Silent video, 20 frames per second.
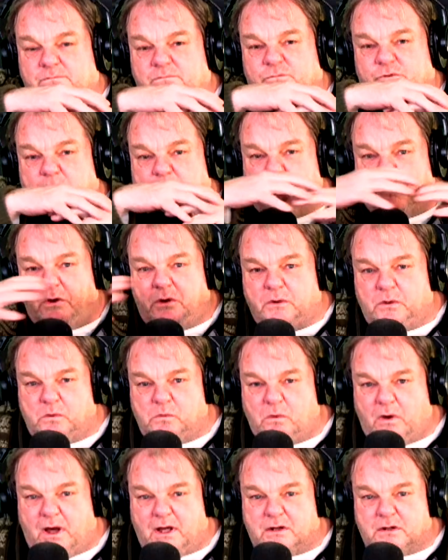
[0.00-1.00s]
to boil
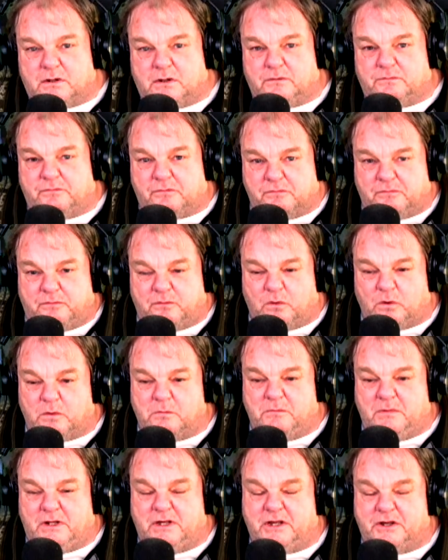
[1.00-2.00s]
water for 4
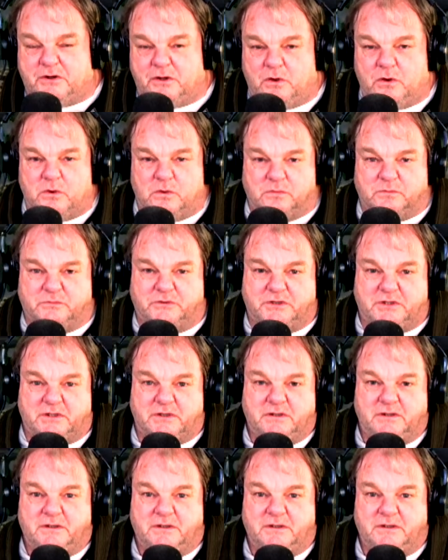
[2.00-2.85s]
million homes?